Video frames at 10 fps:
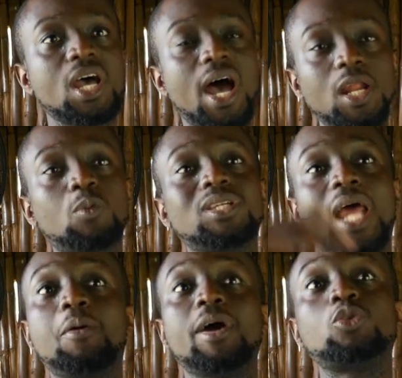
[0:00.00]
and then we
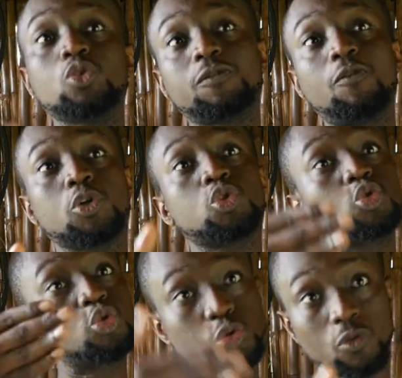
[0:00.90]
direct those funds
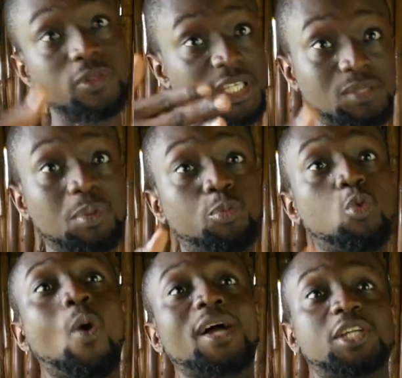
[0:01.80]
to these people
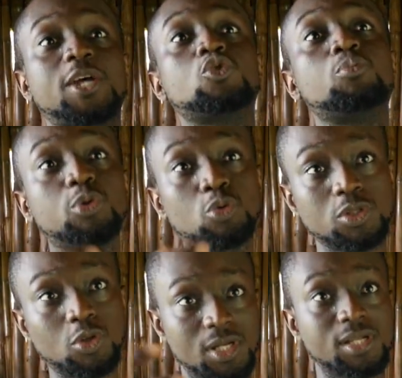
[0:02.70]
who are trying to build with
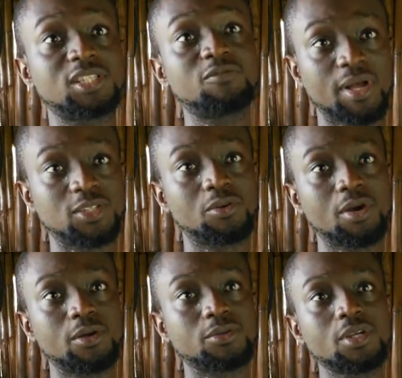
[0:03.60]
alternative
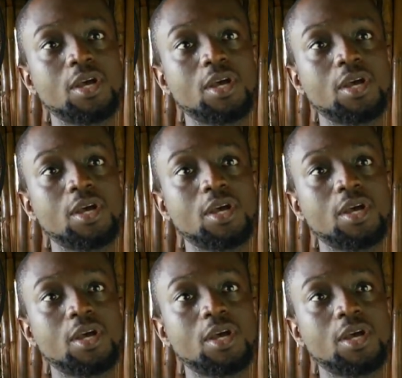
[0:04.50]
materials.